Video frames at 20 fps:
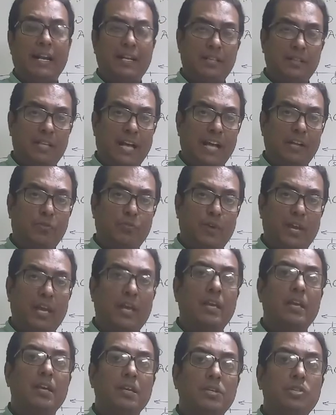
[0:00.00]
and in that
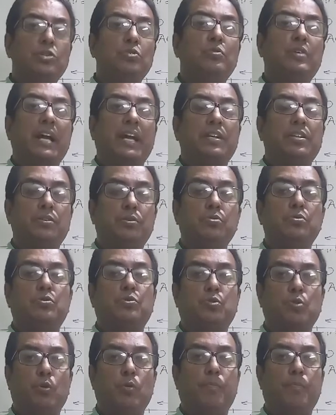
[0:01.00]
way you can use